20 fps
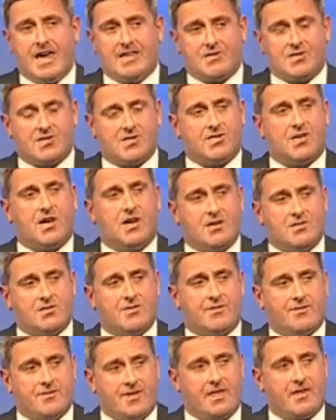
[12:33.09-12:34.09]
and to start
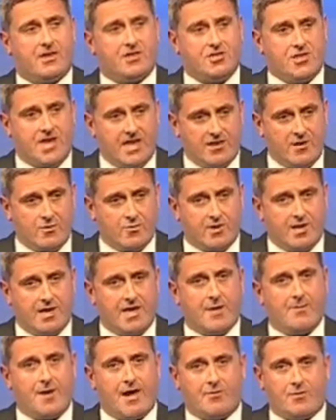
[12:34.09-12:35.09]
to think
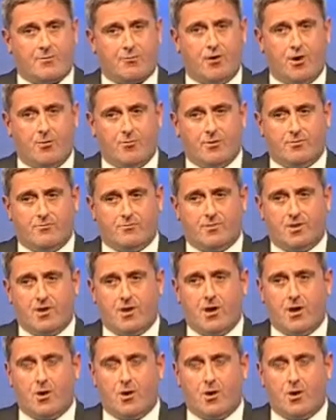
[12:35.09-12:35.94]
genuinely about the problem,